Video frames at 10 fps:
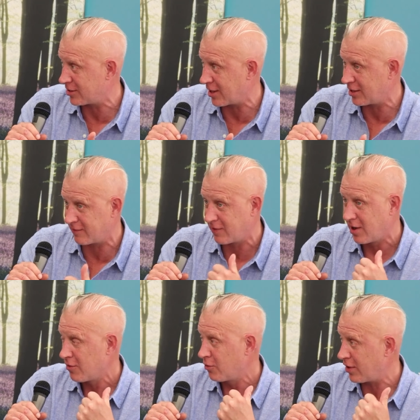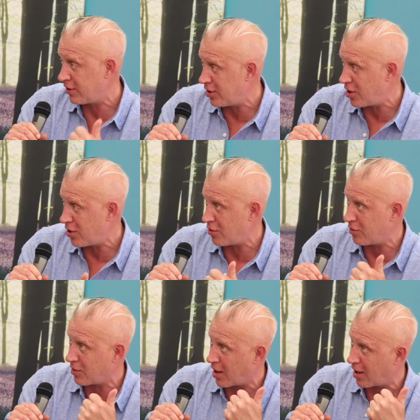Incentive, with
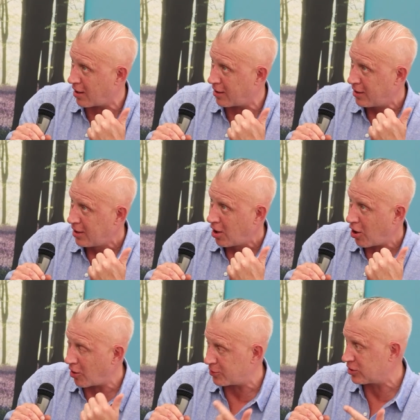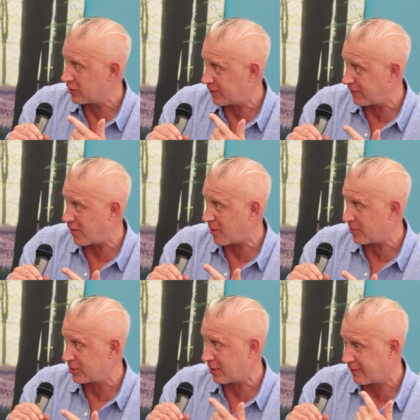new options for
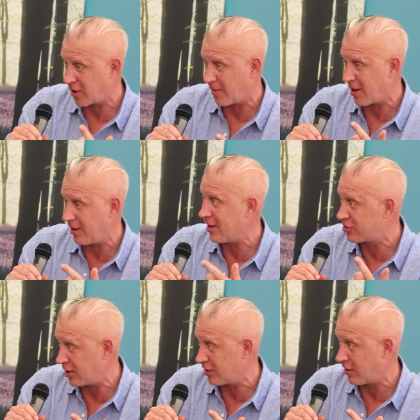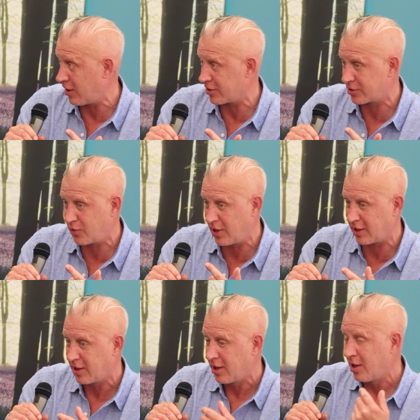farmers that have come out literally in the last
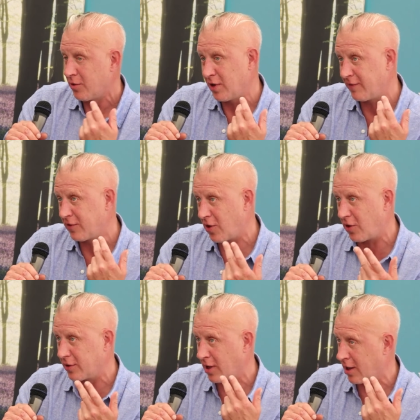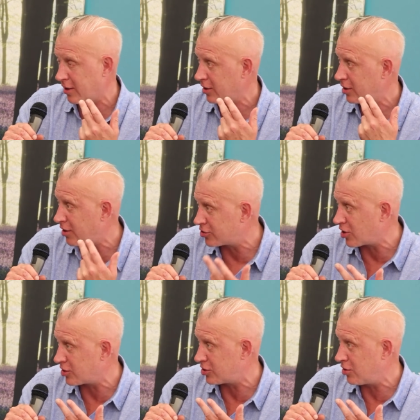week. We've got
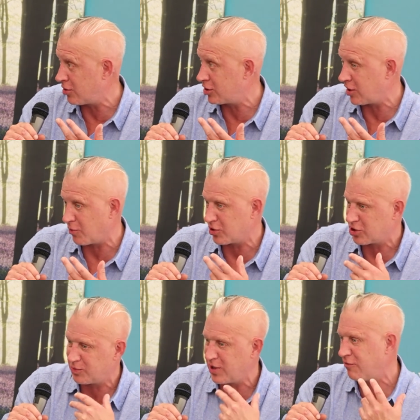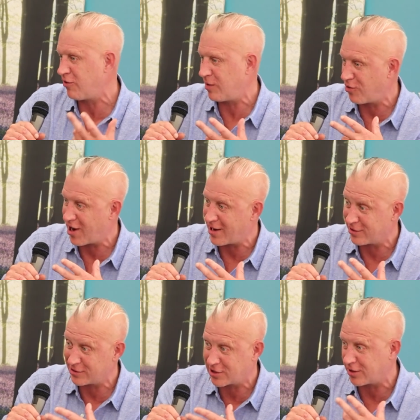Countryside Stewardship, which has been
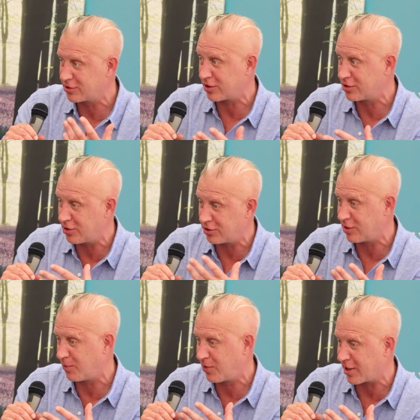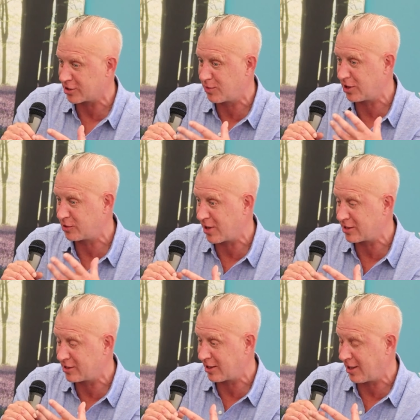rebranded as Countryside Stewardship Plus, but it's
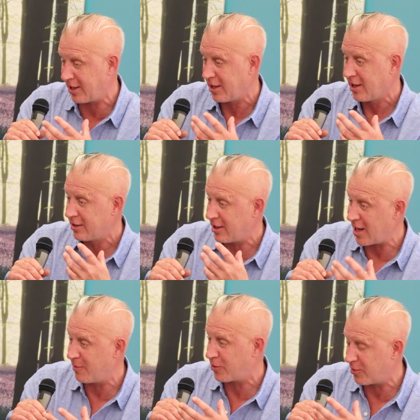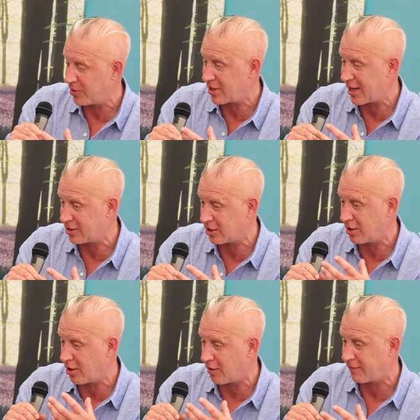basically the
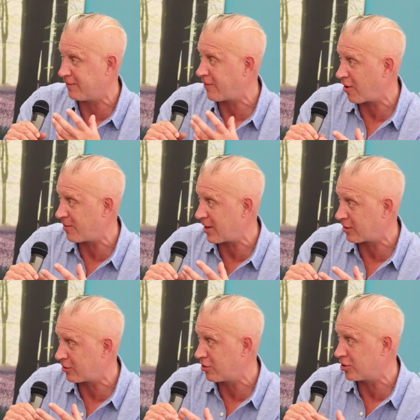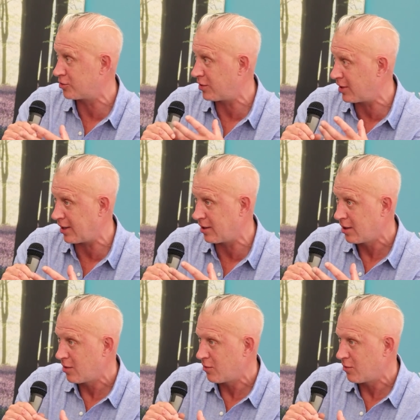implementation of environmental goods within